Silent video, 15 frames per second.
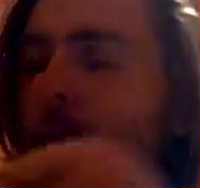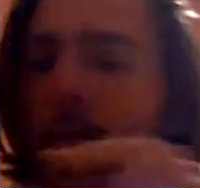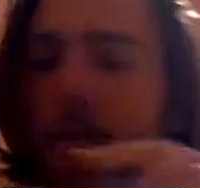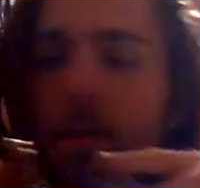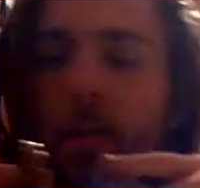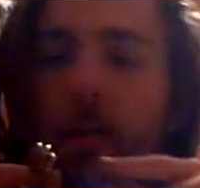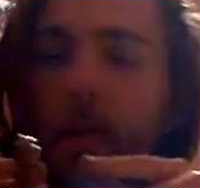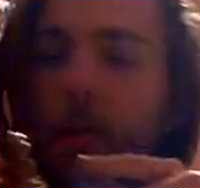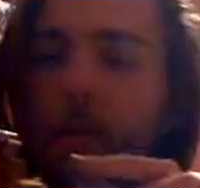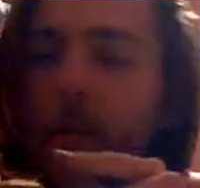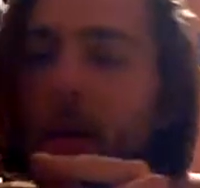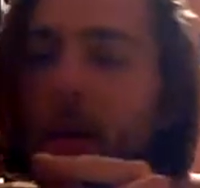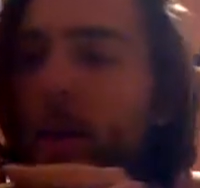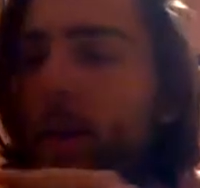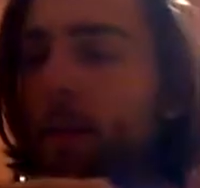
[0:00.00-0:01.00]
this
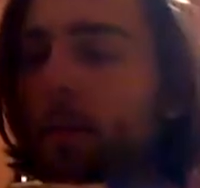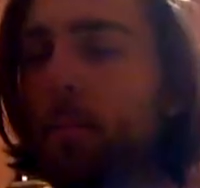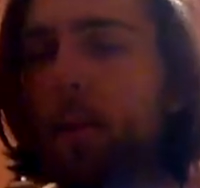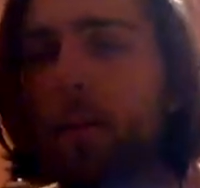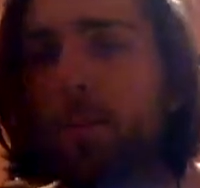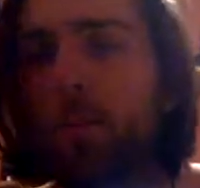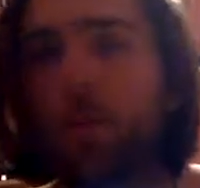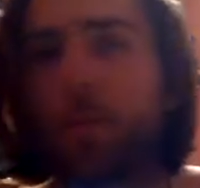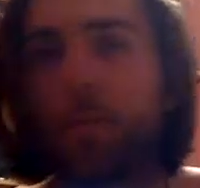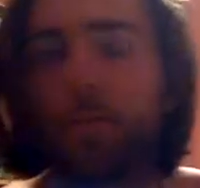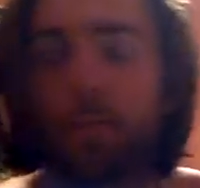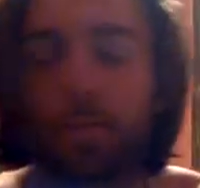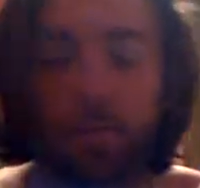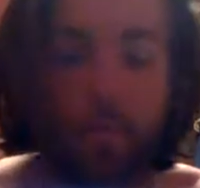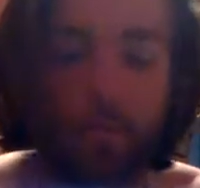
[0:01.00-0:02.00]
magnetic monopole,
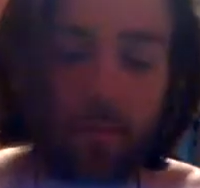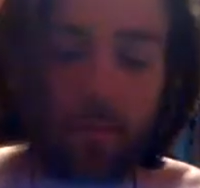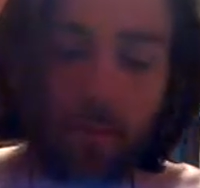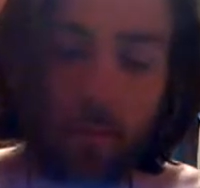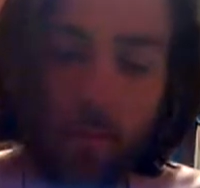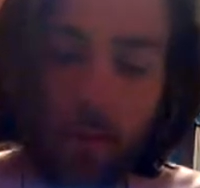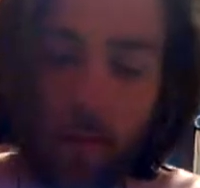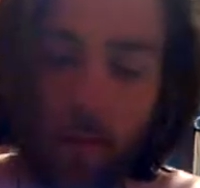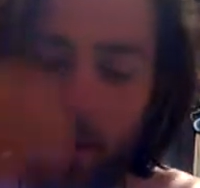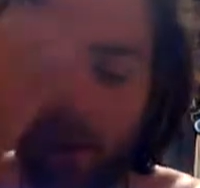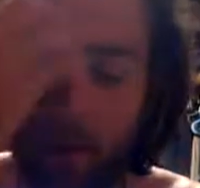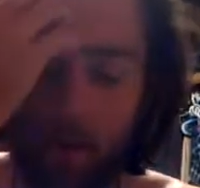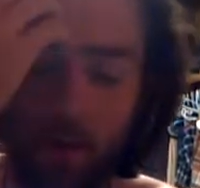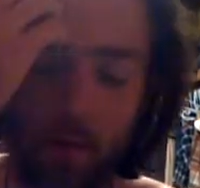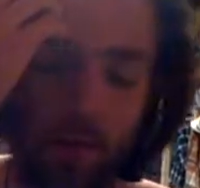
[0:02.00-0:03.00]

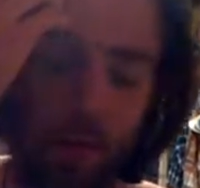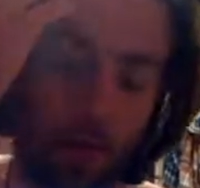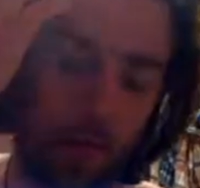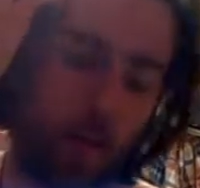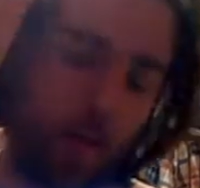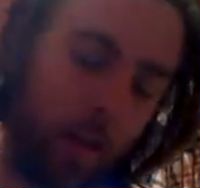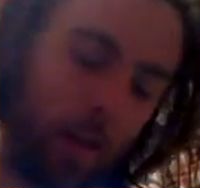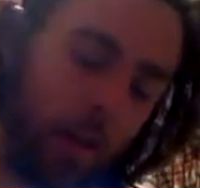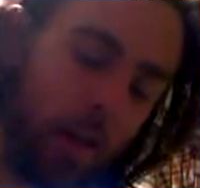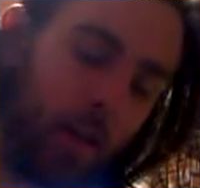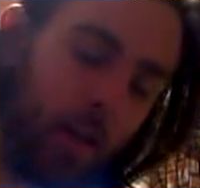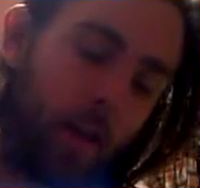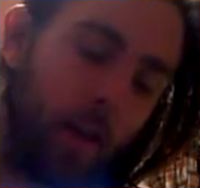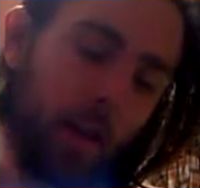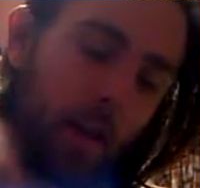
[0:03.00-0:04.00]
and
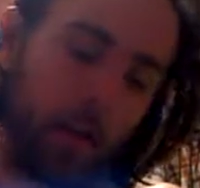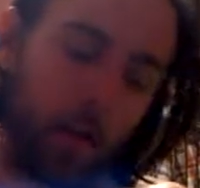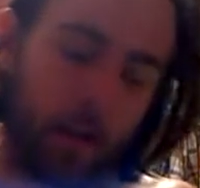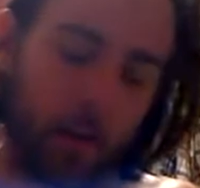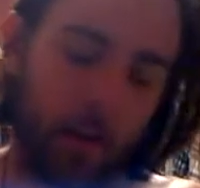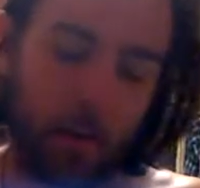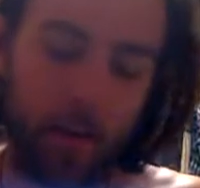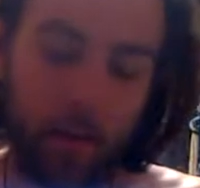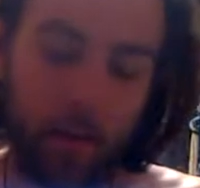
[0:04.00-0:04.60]
that uh,